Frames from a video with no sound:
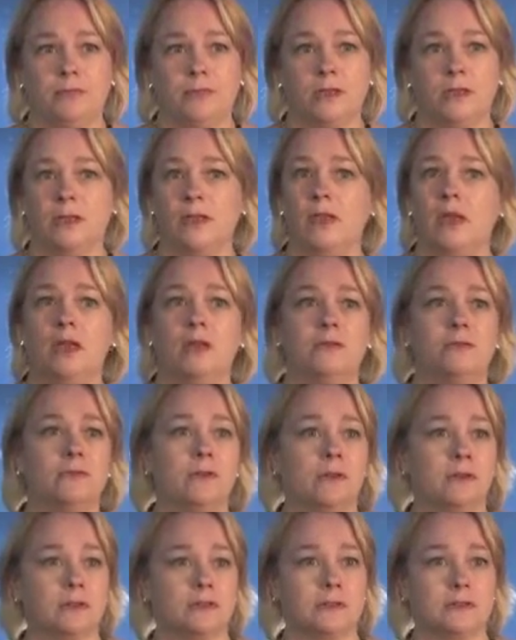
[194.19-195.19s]
you can't
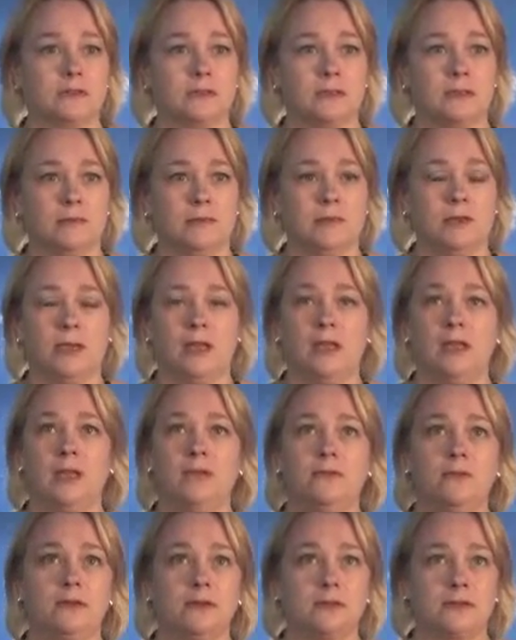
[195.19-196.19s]
fall asleep, you can't
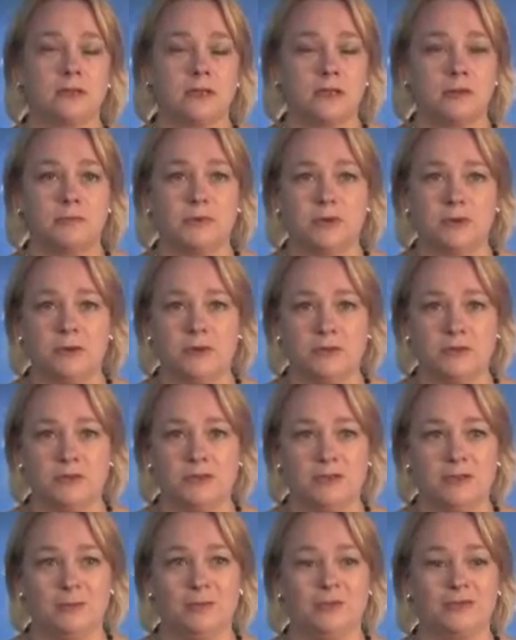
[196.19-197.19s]
even escape your own
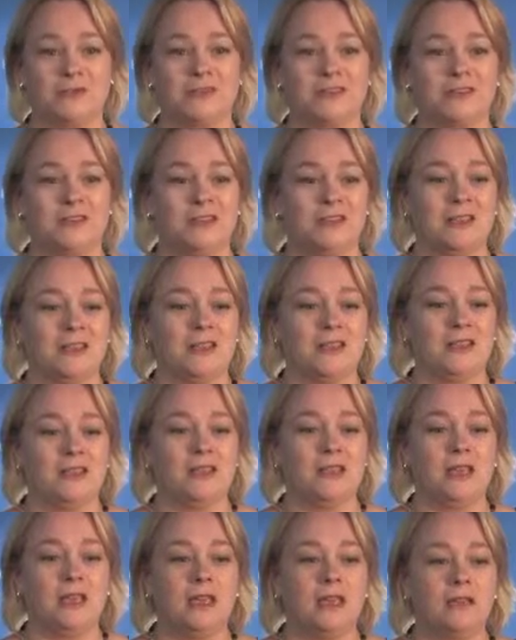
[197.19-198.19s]
demons,
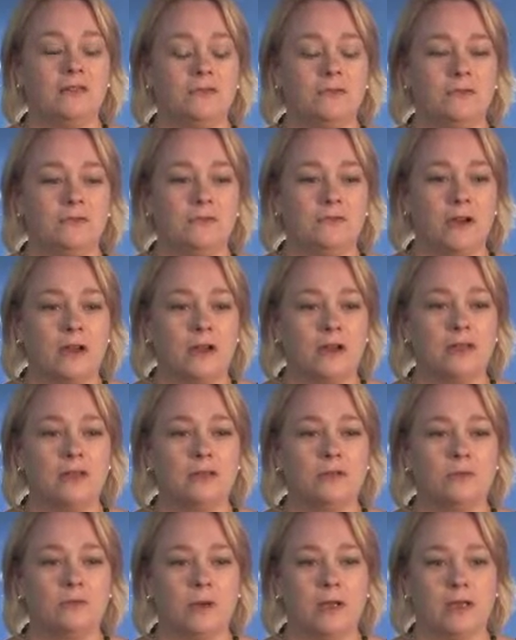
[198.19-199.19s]
you can't
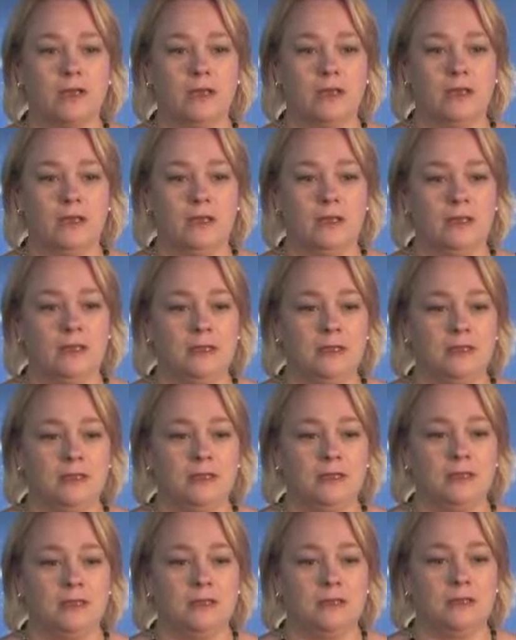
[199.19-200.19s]
find a way
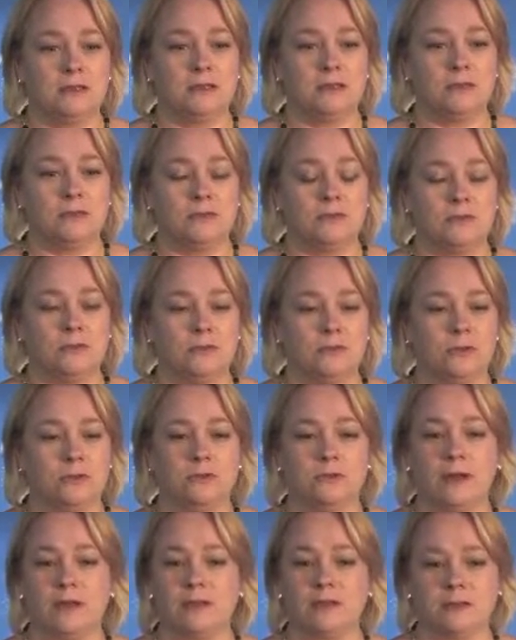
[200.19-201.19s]
to
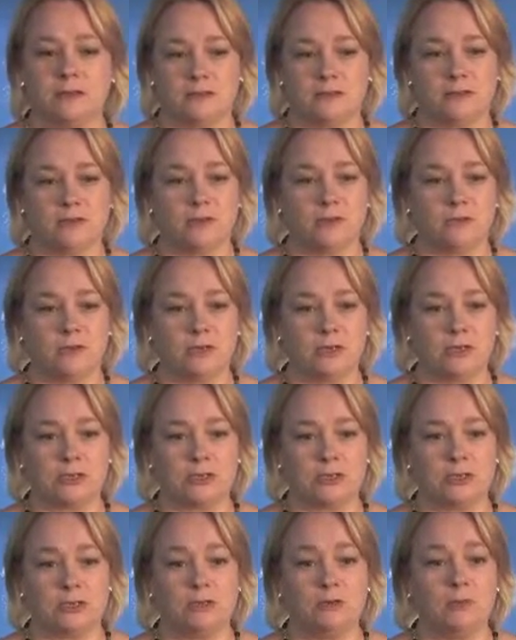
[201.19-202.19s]
correct the
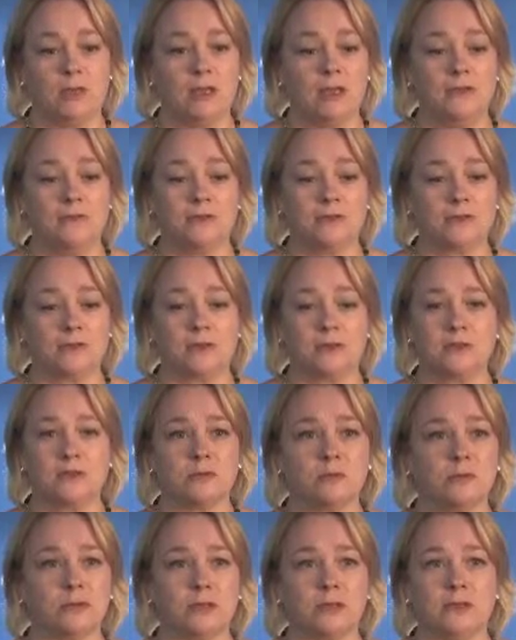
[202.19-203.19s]
situation, and you may even start
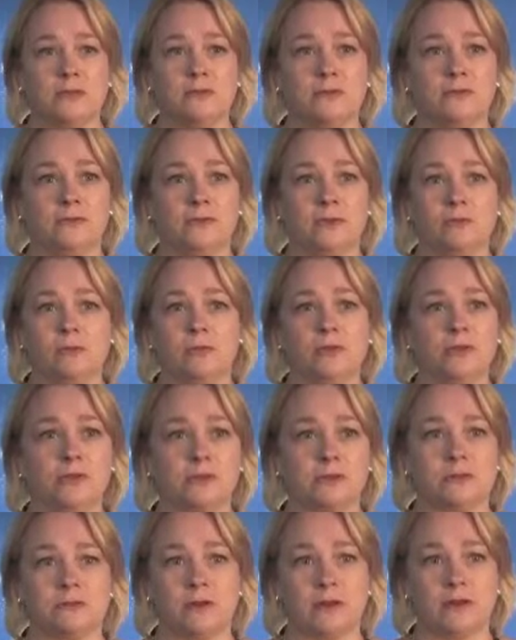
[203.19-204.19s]
to believe the
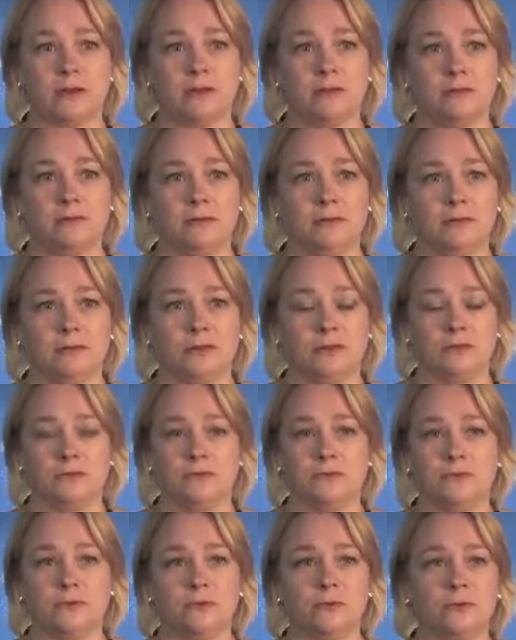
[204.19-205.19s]
bullies are right. You're a
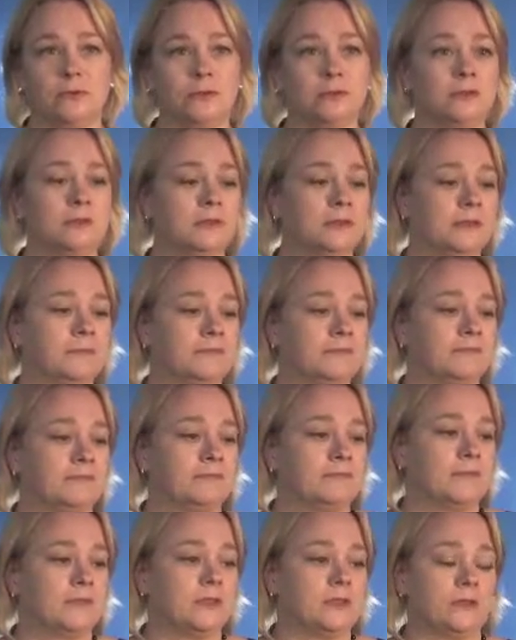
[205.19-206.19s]
fool,
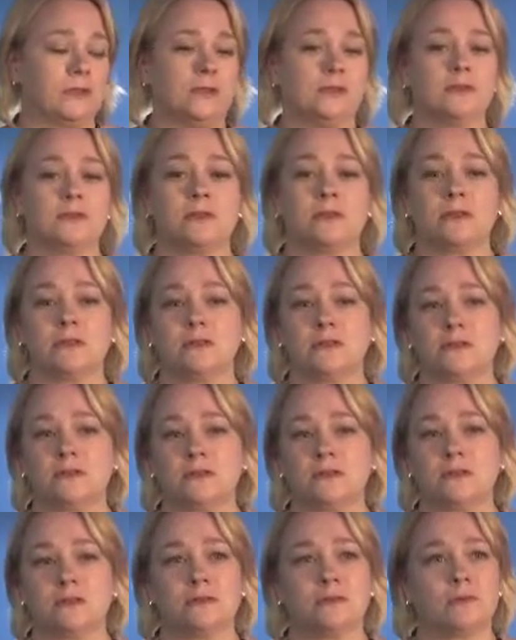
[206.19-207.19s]
you're
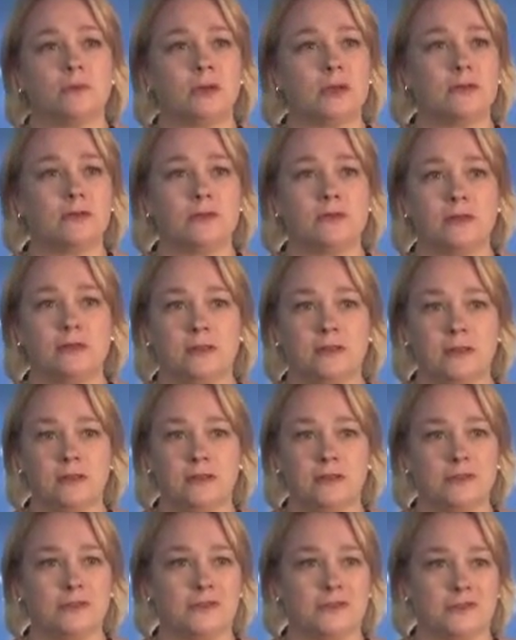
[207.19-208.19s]
useless, whatever the
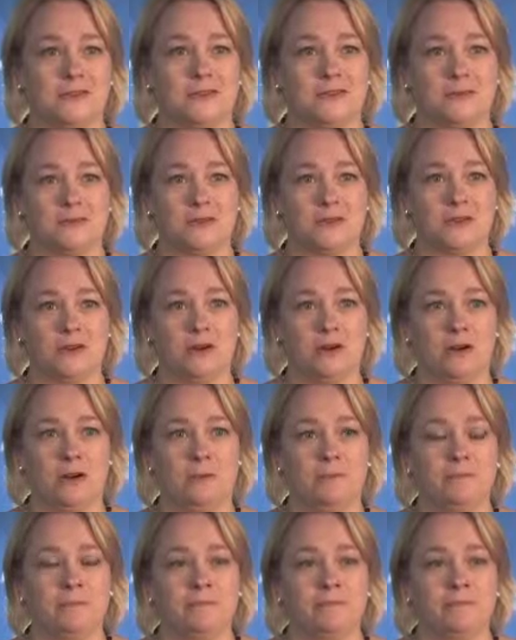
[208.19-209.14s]
criticisms are.